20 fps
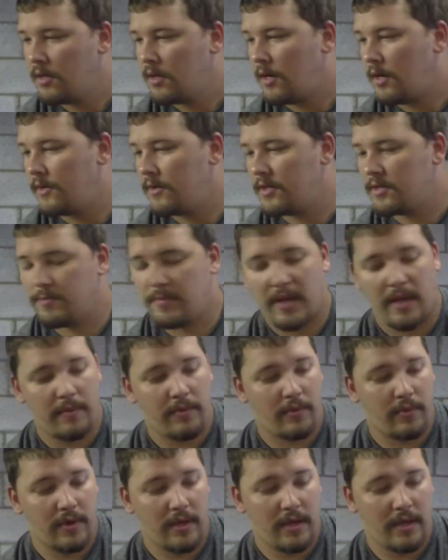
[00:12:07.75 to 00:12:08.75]
on this bad
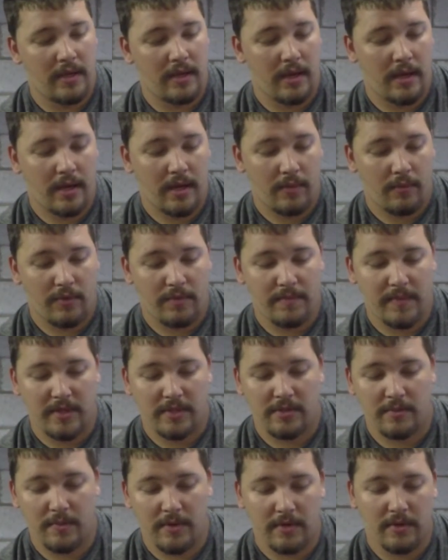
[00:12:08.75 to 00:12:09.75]
boy with my
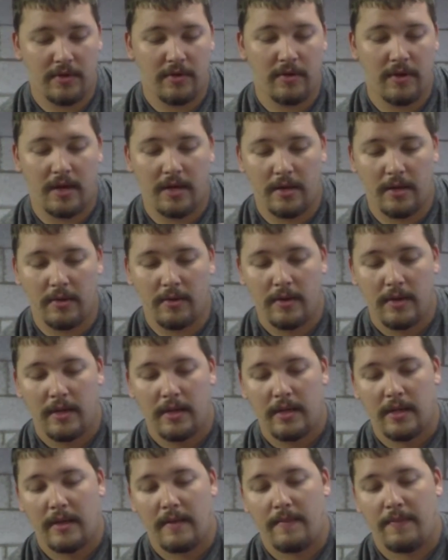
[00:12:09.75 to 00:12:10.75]
Shimano Curado.
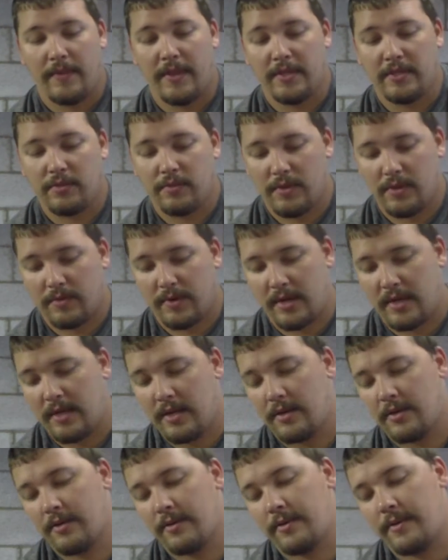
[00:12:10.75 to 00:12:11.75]
This reel right
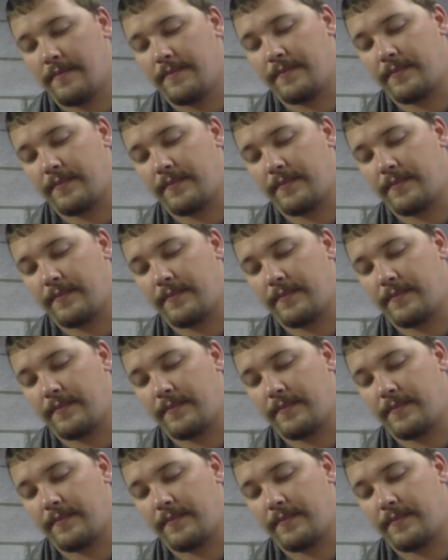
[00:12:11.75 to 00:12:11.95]
here,